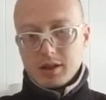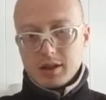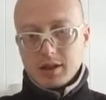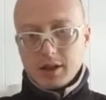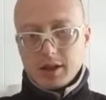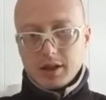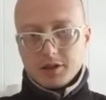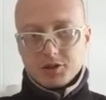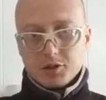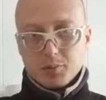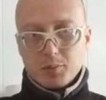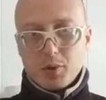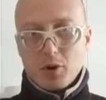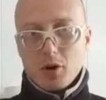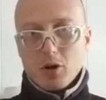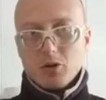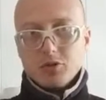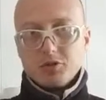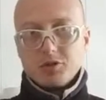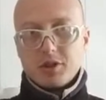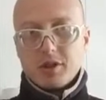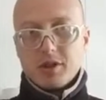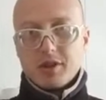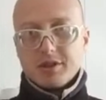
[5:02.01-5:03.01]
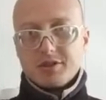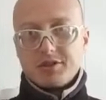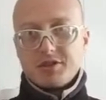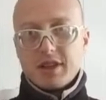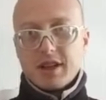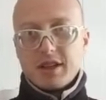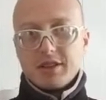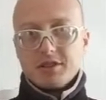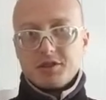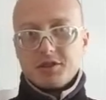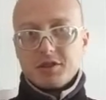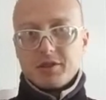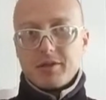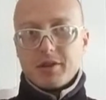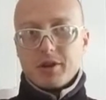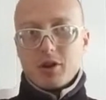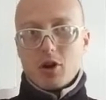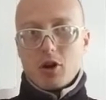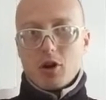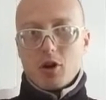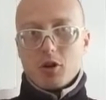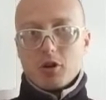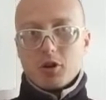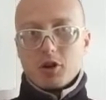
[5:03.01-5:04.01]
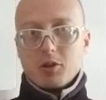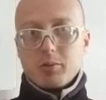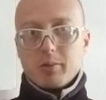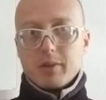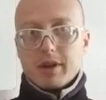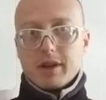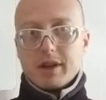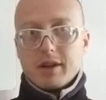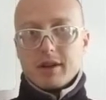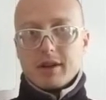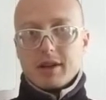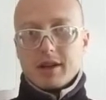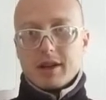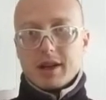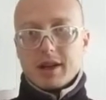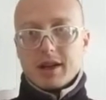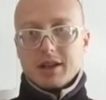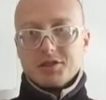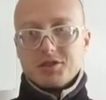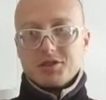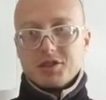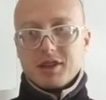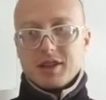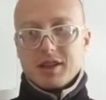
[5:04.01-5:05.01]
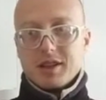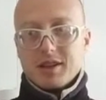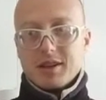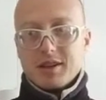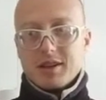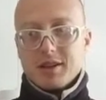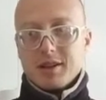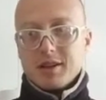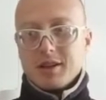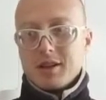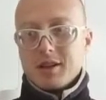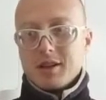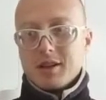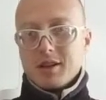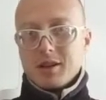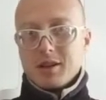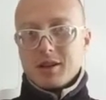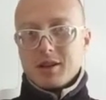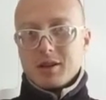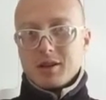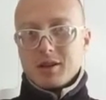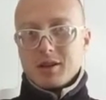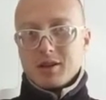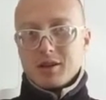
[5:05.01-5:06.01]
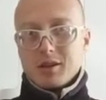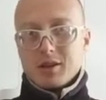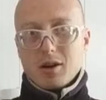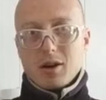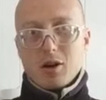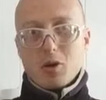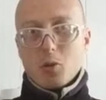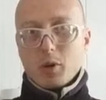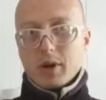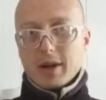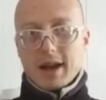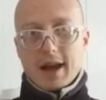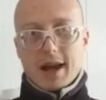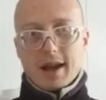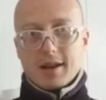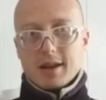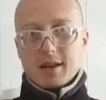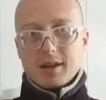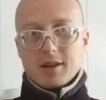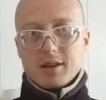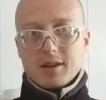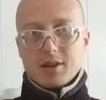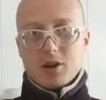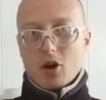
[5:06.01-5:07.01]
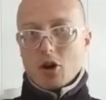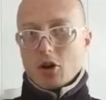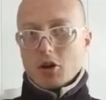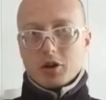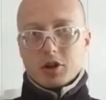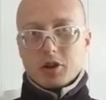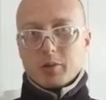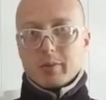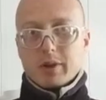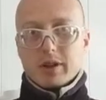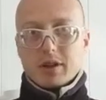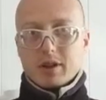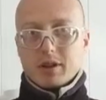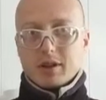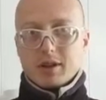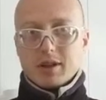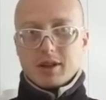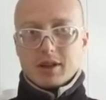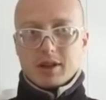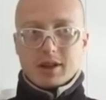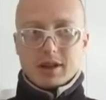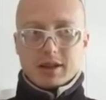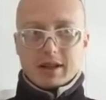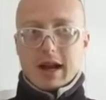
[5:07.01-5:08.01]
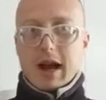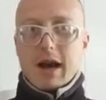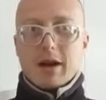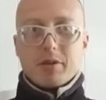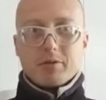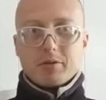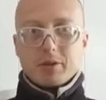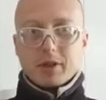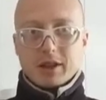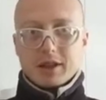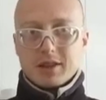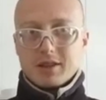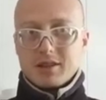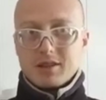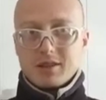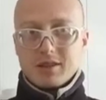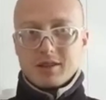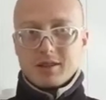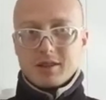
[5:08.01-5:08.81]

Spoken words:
as opposed to the sense of an argument as in, oh, we had an argument, conflict.